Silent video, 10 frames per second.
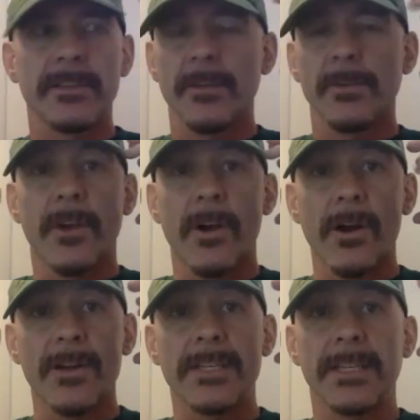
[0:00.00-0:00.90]
it was
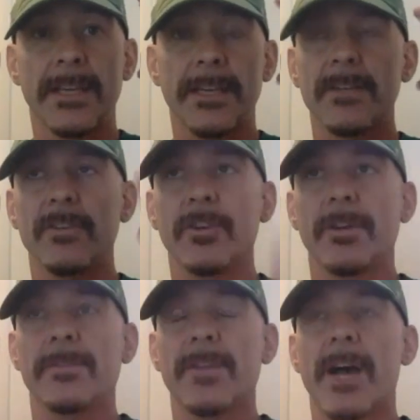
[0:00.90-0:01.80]
hard to get
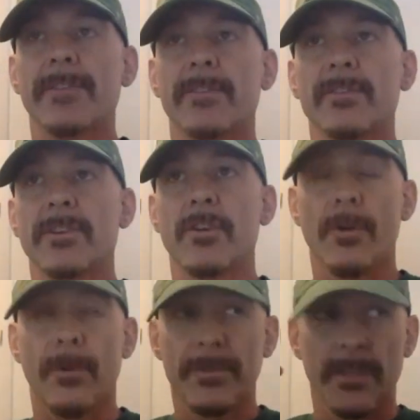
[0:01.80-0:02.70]
good thoughts and to
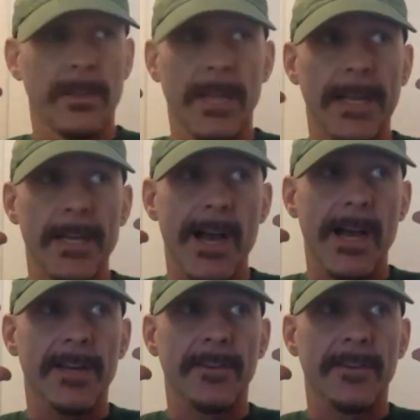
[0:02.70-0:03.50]
go to like God